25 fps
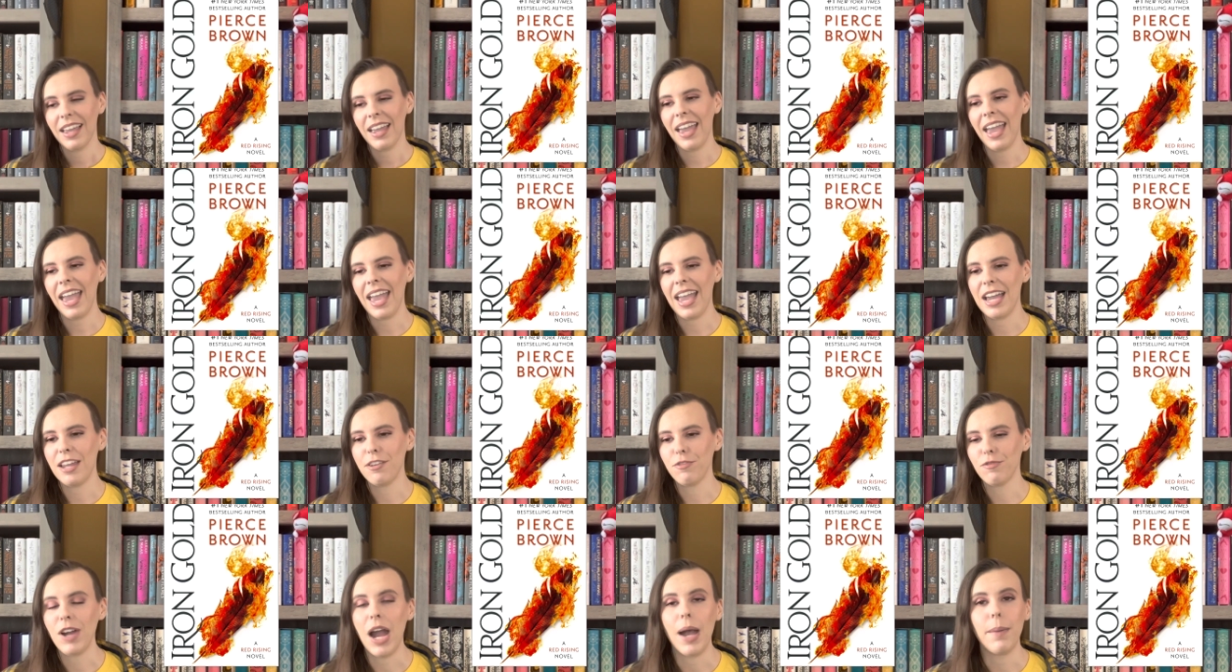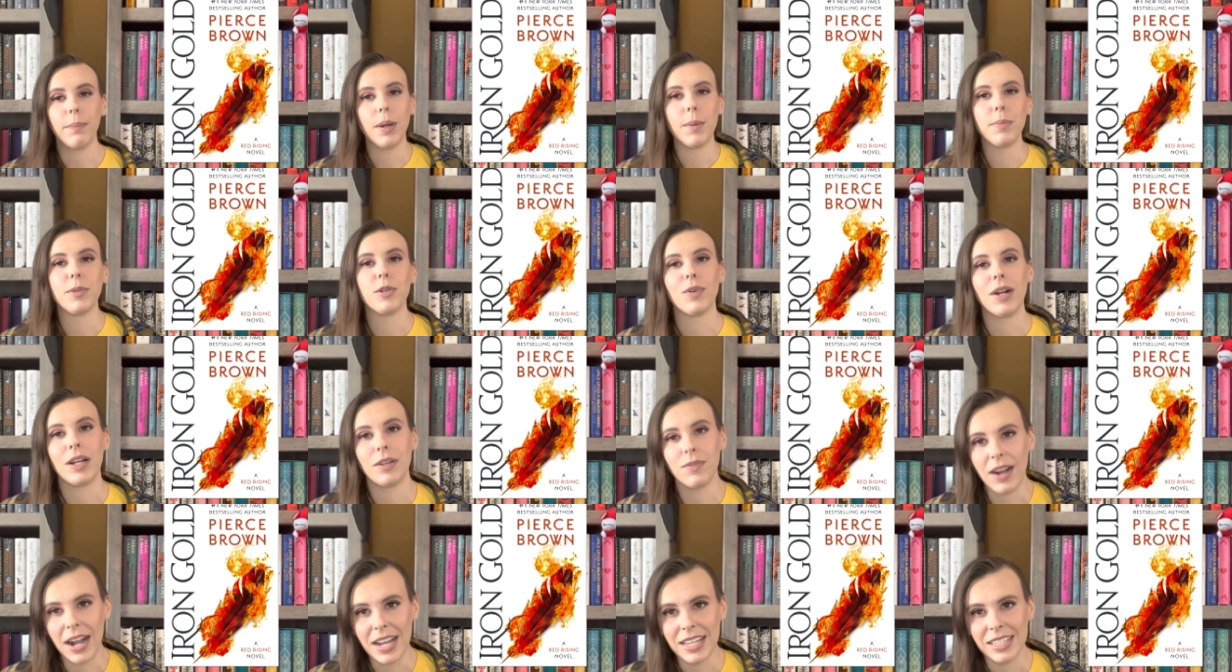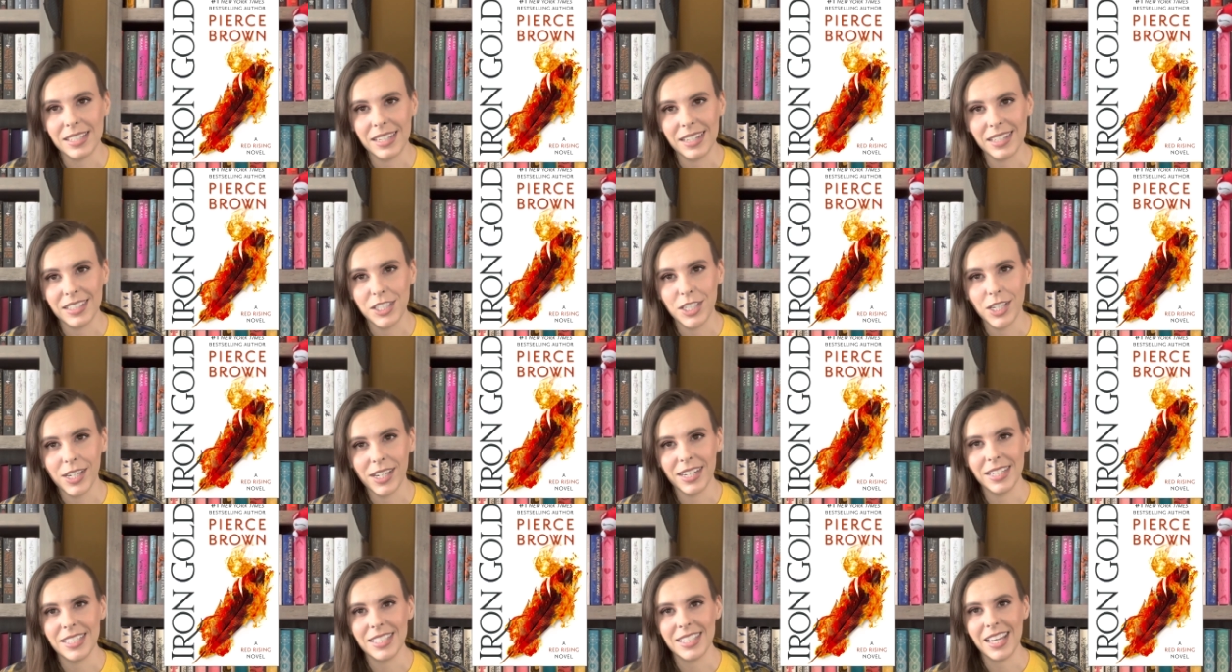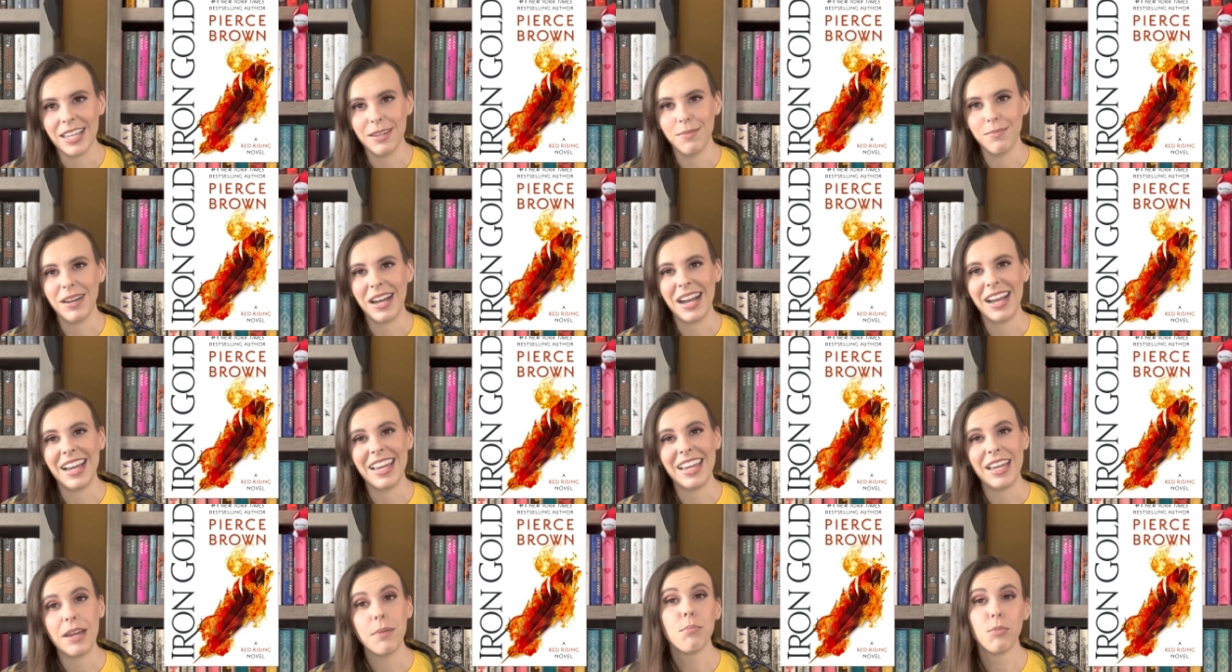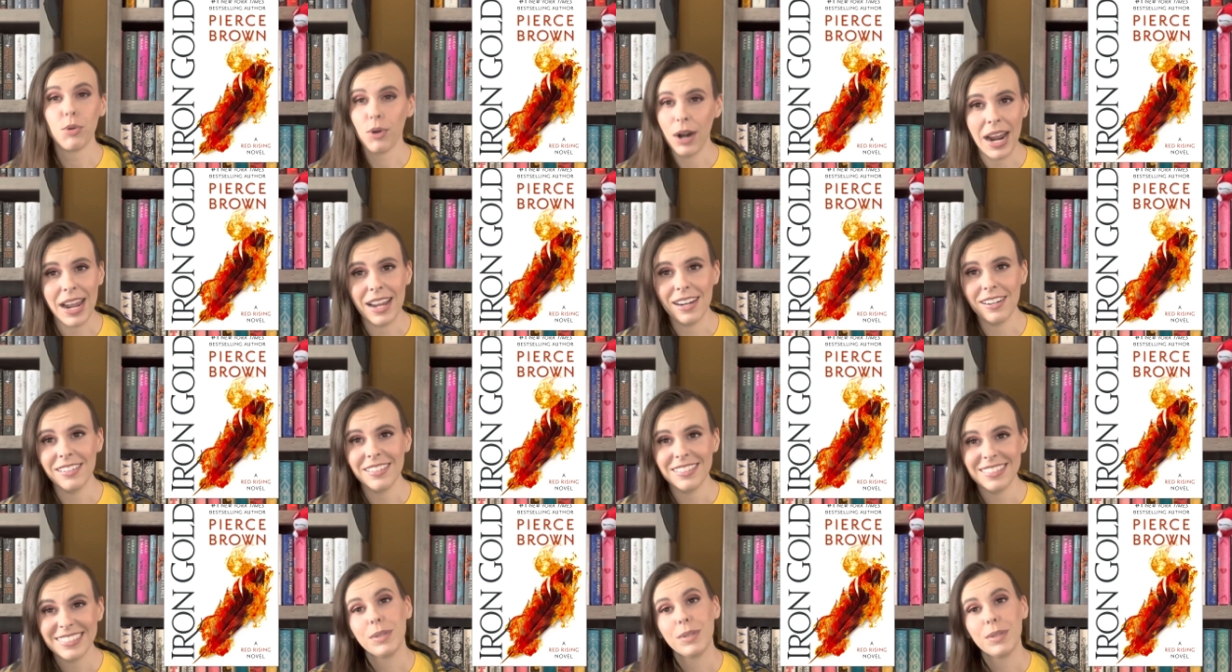and wrap up the Red Rising series in my brain.